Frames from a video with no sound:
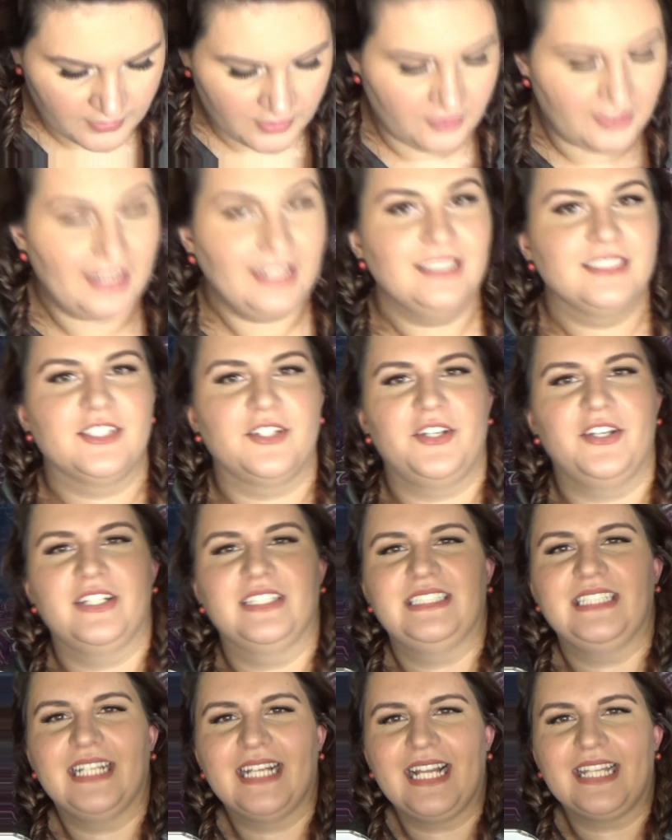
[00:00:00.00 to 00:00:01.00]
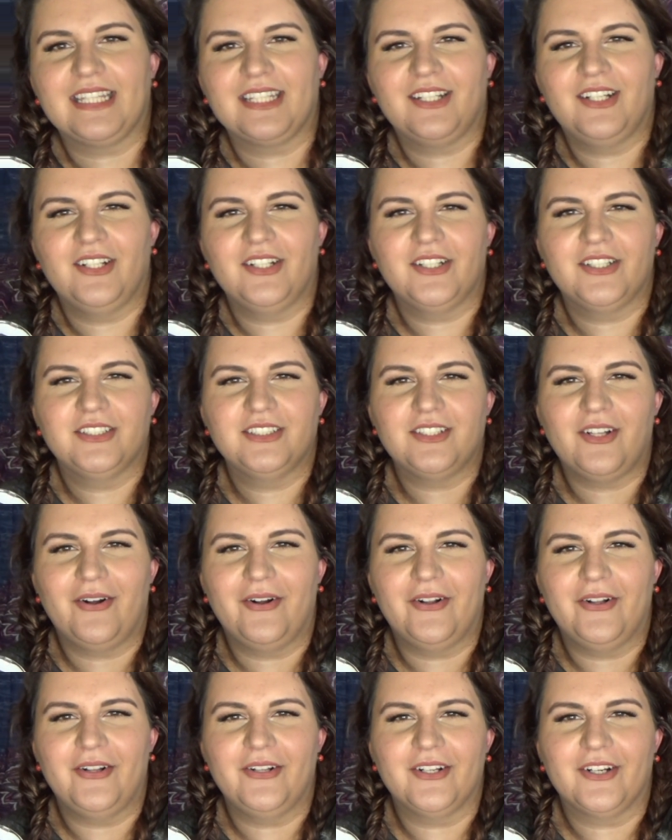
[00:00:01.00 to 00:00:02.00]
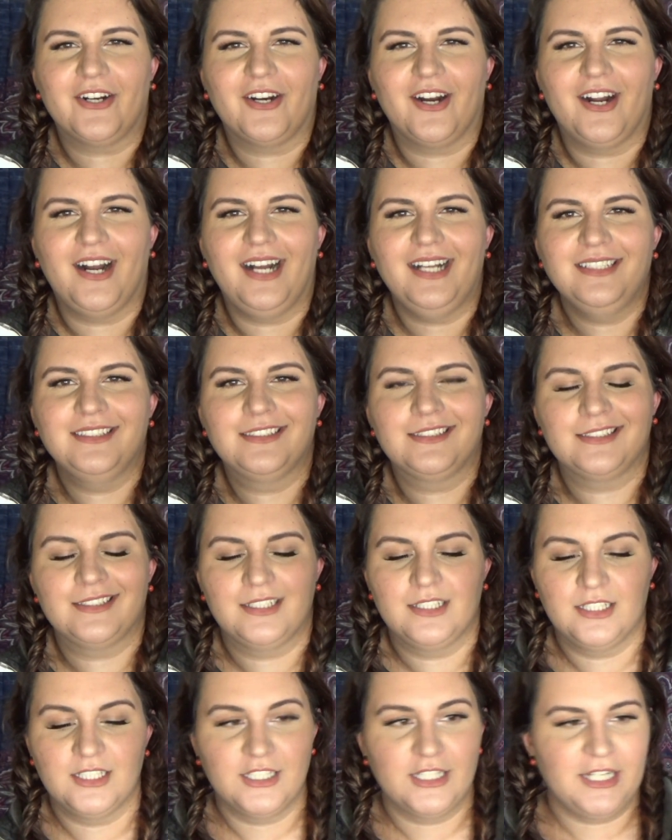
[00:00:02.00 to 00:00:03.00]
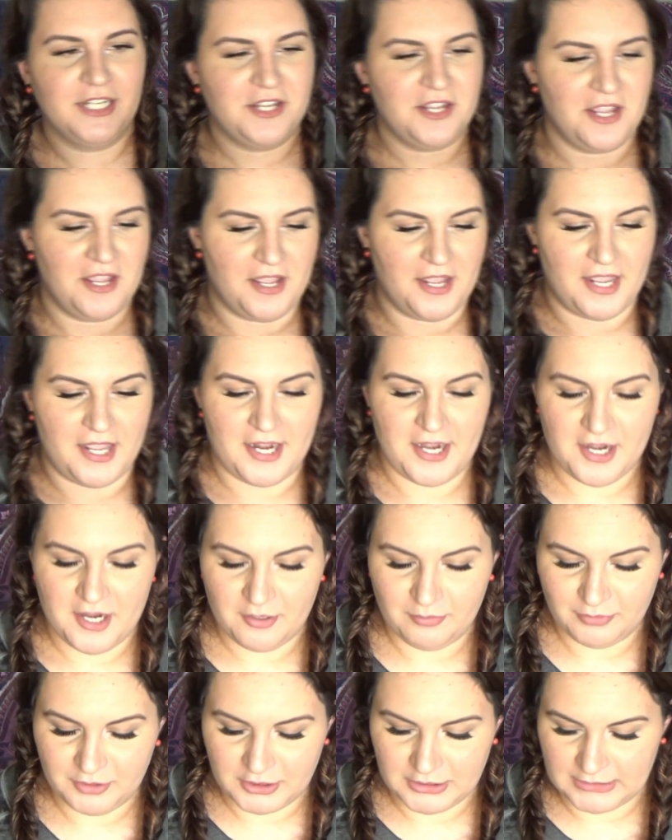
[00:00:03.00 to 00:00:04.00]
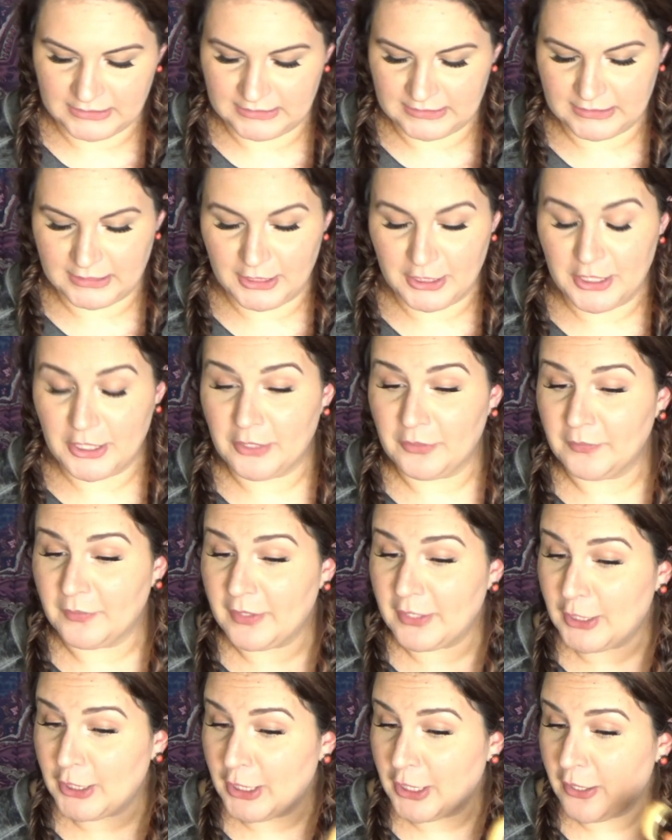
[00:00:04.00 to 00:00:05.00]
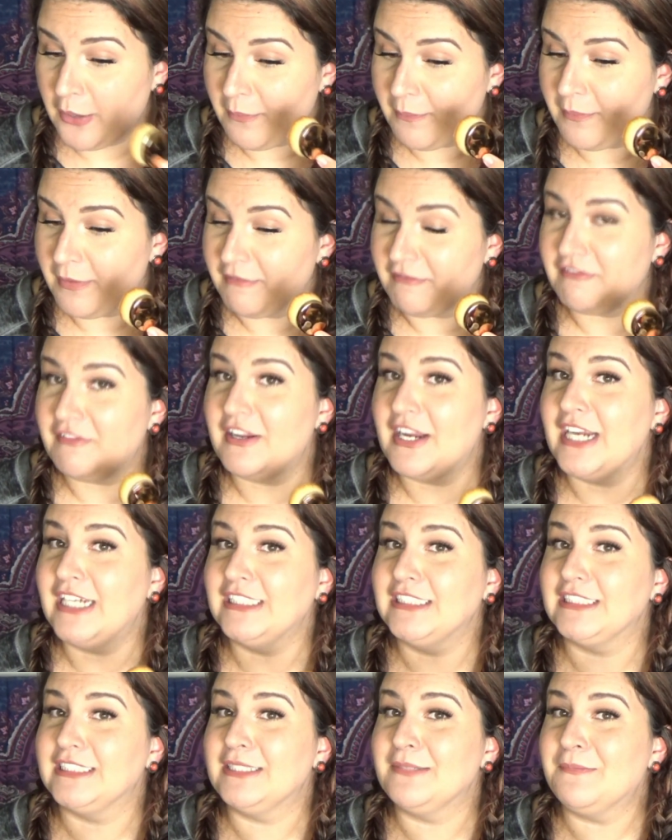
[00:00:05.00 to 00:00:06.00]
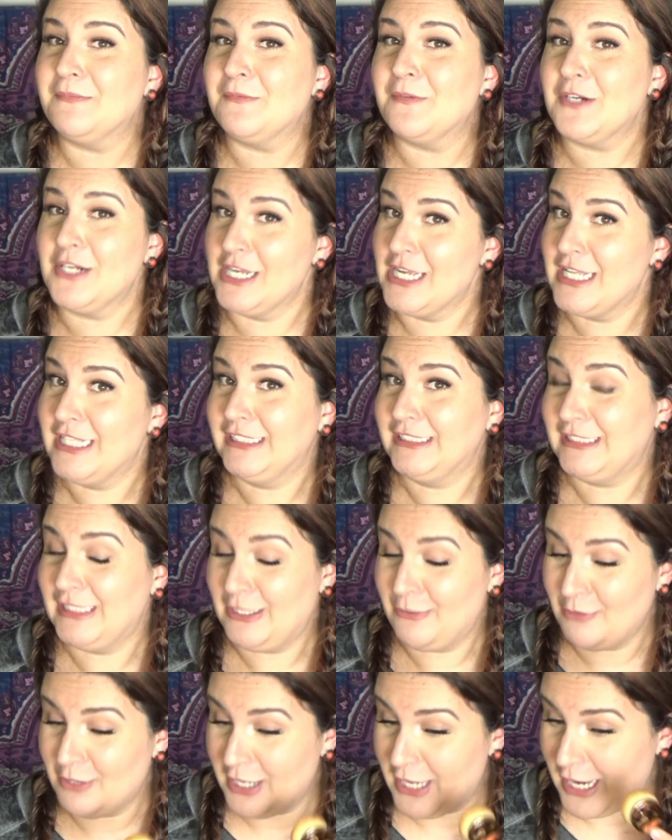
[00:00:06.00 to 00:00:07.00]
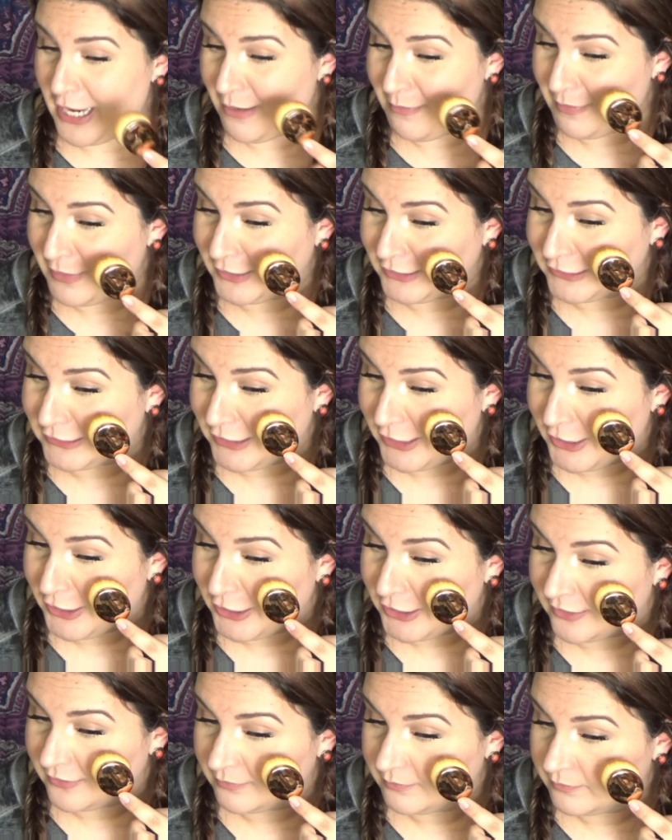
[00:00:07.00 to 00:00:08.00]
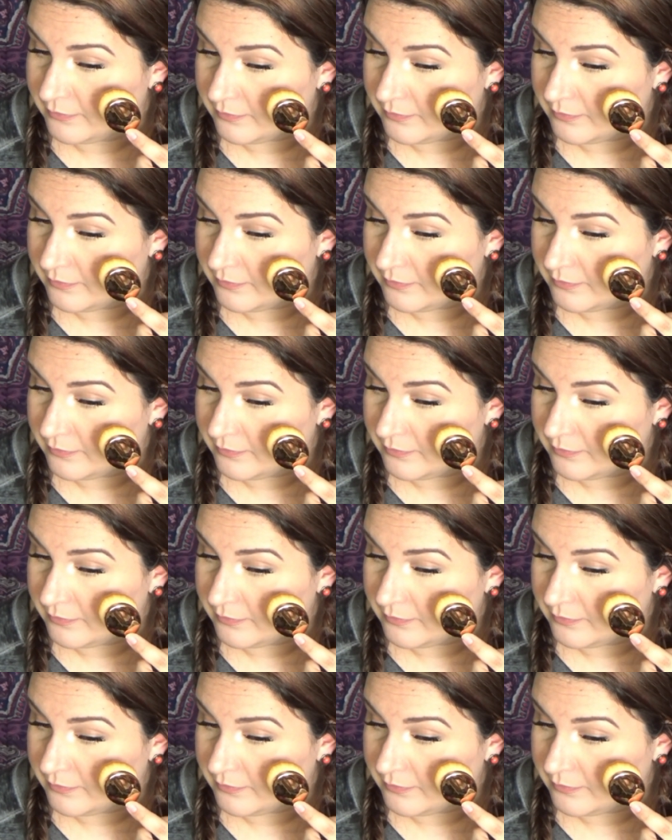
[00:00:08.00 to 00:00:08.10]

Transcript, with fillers: Okay, so you can see you got the colors all across. And I'm just gonna run it on my face and we're gonna see what happens here.